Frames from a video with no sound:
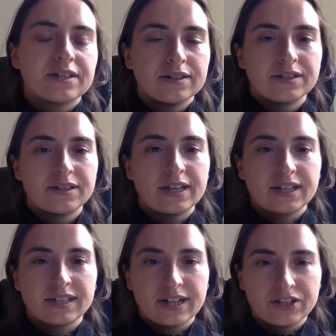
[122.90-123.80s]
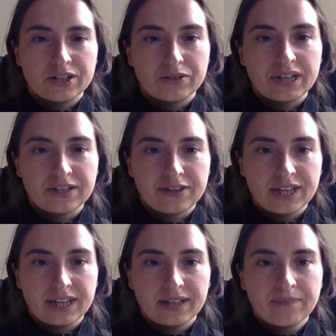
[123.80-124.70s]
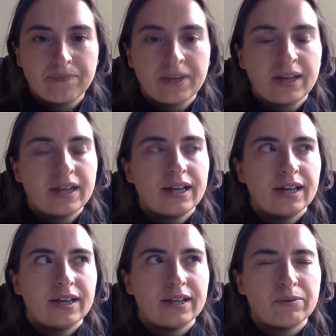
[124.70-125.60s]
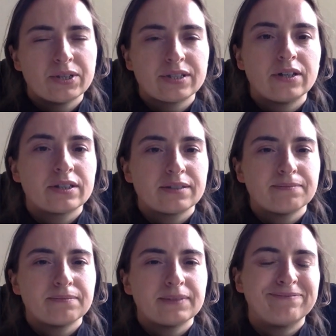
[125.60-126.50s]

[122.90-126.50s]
the static site generator thing, and I was not,